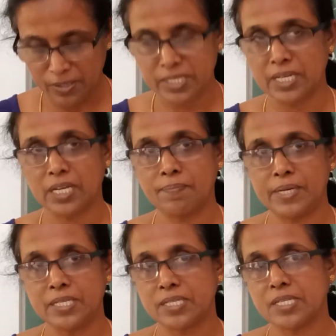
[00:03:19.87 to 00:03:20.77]
Hosiery
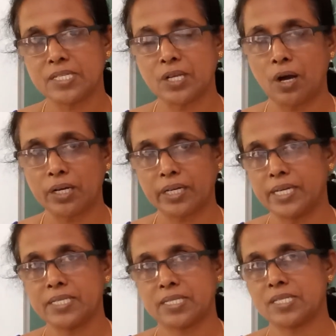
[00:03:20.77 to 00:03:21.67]
means
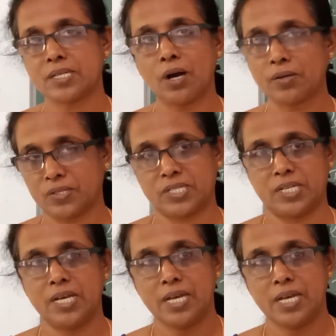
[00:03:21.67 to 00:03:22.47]
stockings, socks.